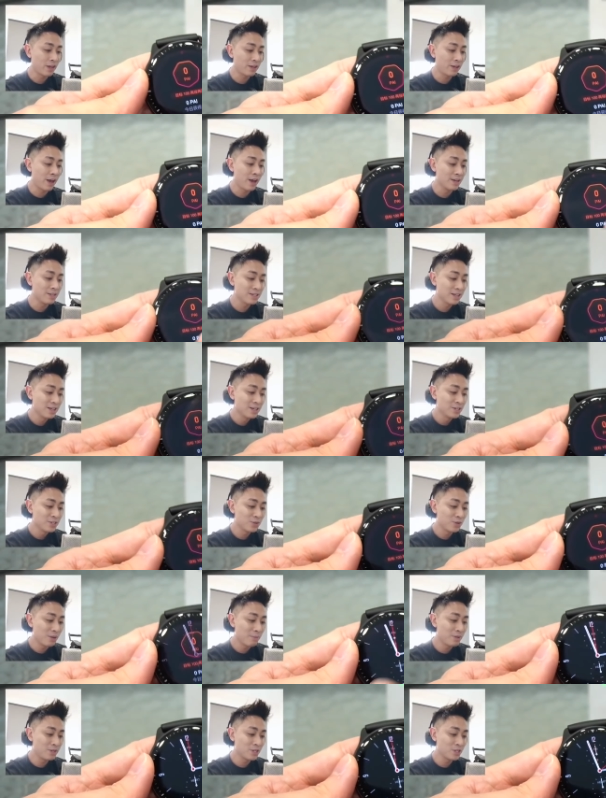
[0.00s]
guys. So
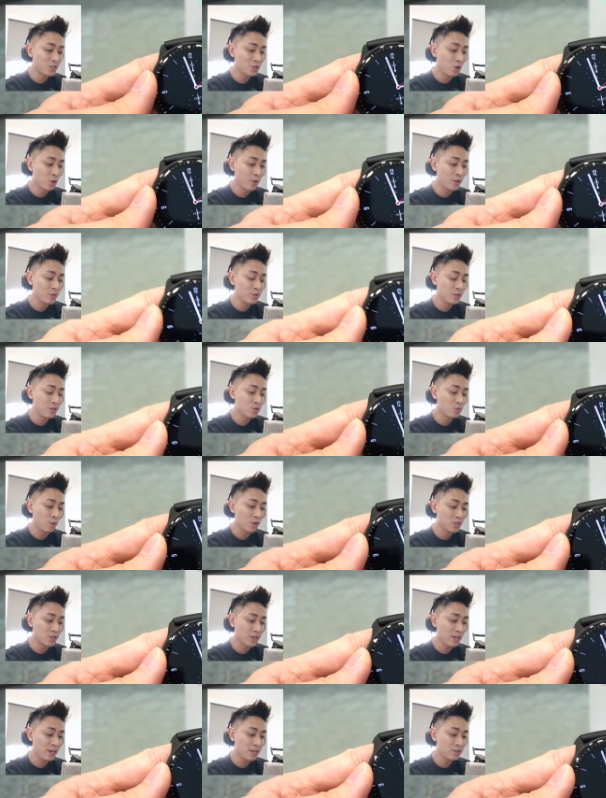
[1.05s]
let me just go into this watch
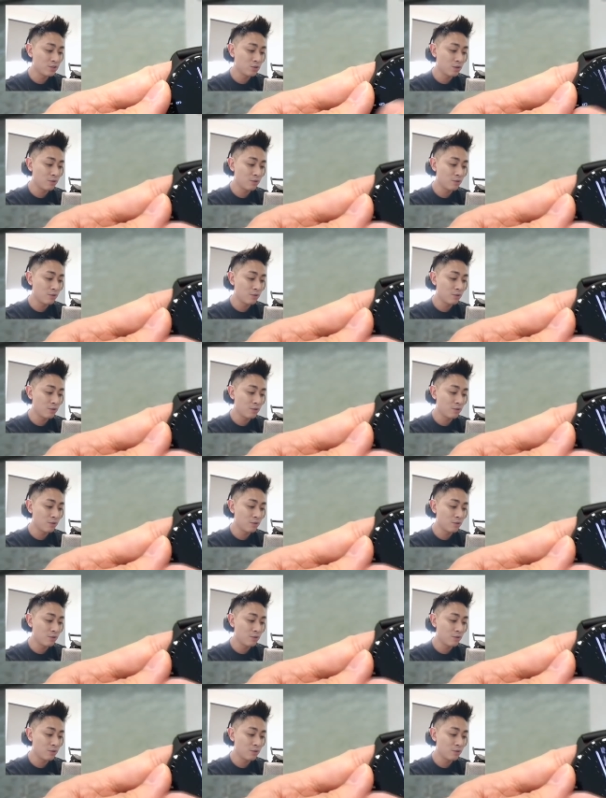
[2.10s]
again. So if you